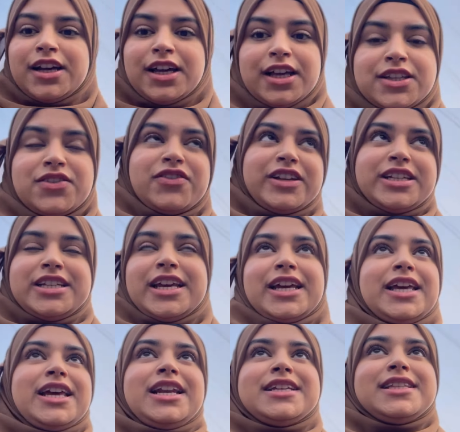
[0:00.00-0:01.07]
is
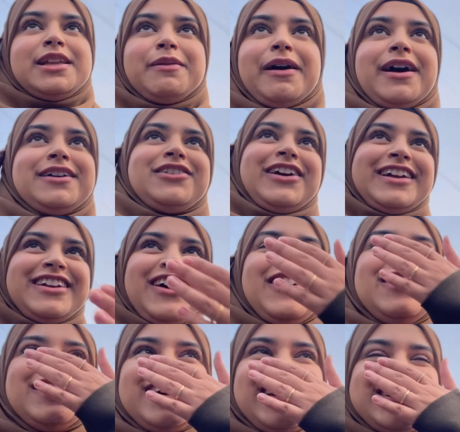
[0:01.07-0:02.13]
ridiculously bad right now
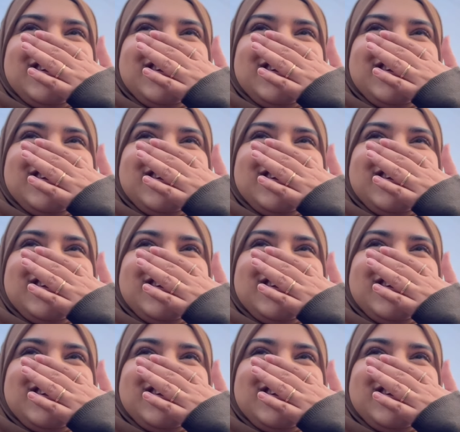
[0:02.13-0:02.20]
because